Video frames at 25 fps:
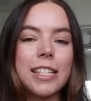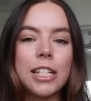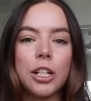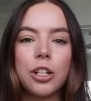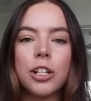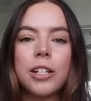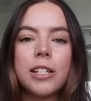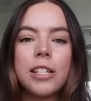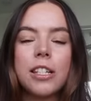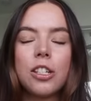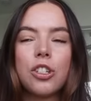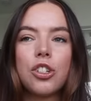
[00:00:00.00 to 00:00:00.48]

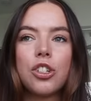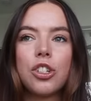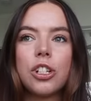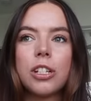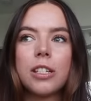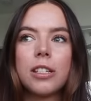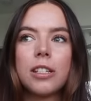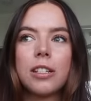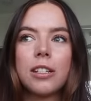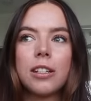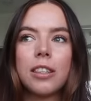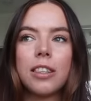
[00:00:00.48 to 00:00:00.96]
series is
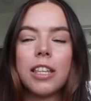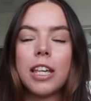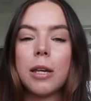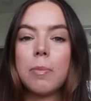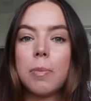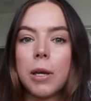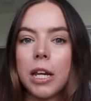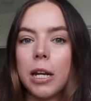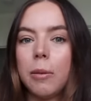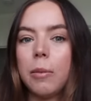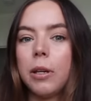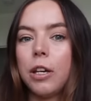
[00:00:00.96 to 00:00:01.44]
just the
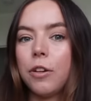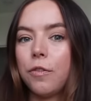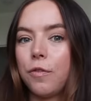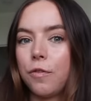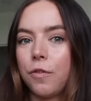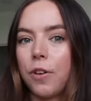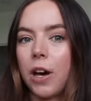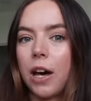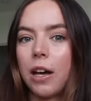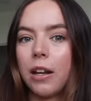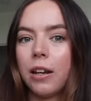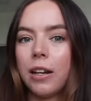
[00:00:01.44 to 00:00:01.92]
epitome of
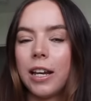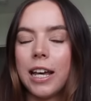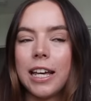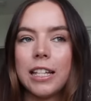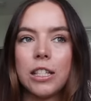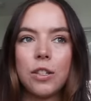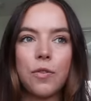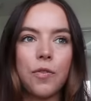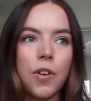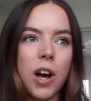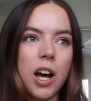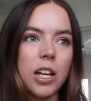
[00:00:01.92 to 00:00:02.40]
fun.
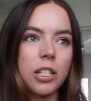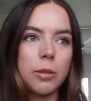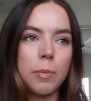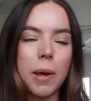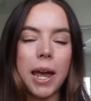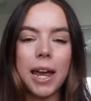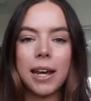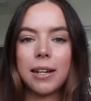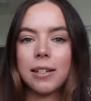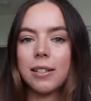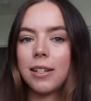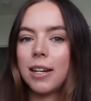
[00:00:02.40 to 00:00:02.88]
It's
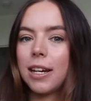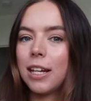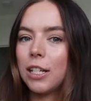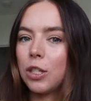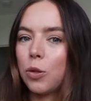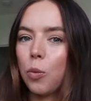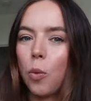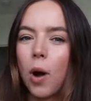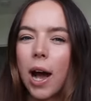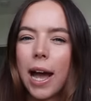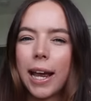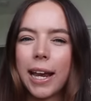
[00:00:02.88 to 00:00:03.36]
fast-paced.
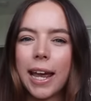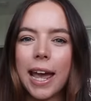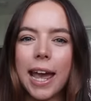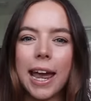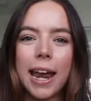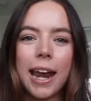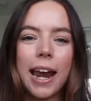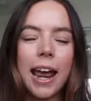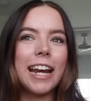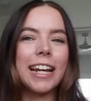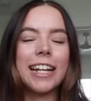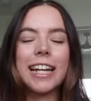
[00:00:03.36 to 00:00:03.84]
It's
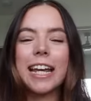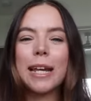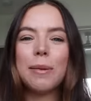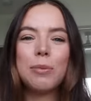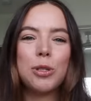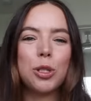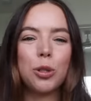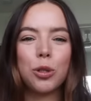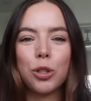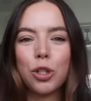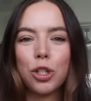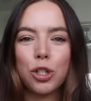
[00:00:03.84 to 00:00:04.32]
YA. It
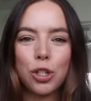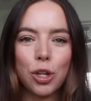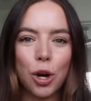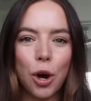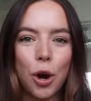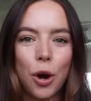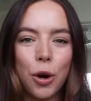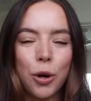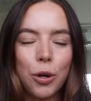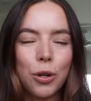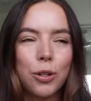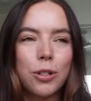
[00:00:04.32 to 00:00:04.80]
keeps you on your
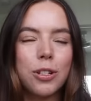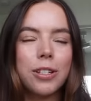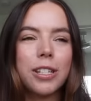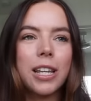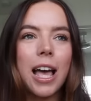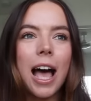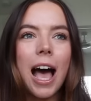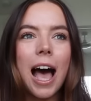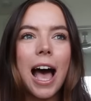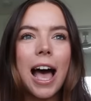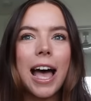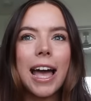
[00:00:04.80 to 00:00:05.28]
toes.
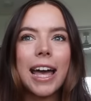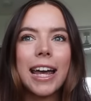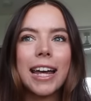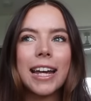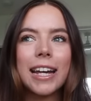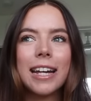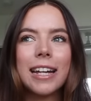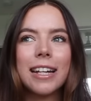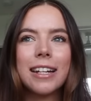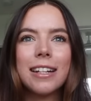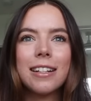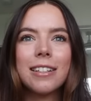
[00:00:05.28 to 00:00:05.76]

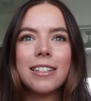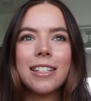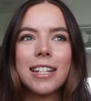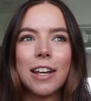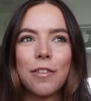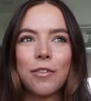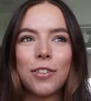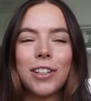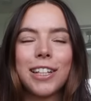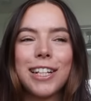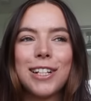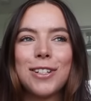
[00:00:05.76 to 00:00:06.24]
I
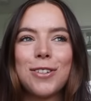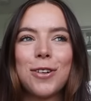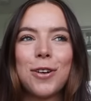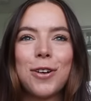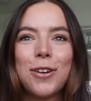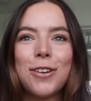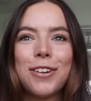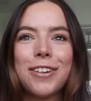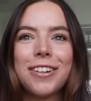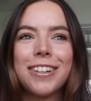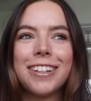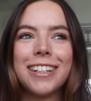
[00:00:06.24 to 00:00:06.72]
definitely
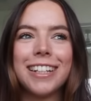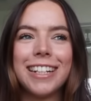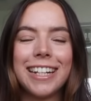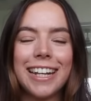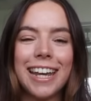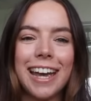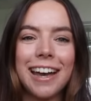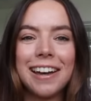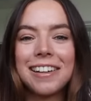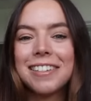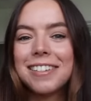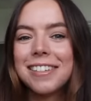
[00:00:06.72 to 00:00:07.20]
don't
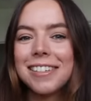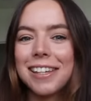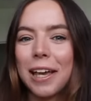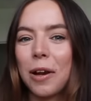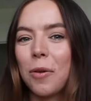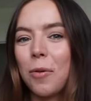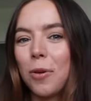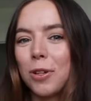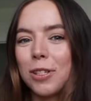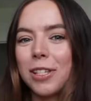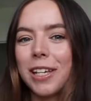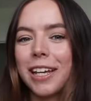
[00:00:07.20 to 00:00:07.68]
guess
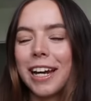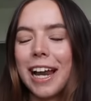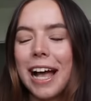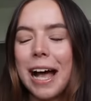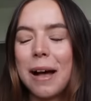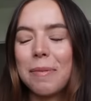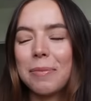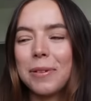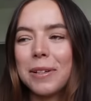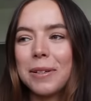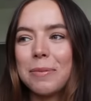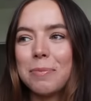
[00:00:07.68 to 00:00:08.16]
like what's gonna
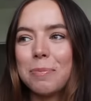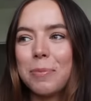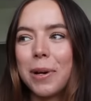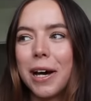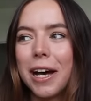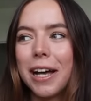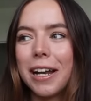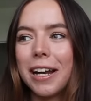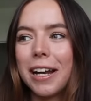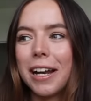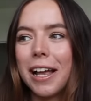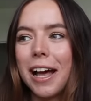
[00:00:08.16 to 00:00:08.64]
happen, but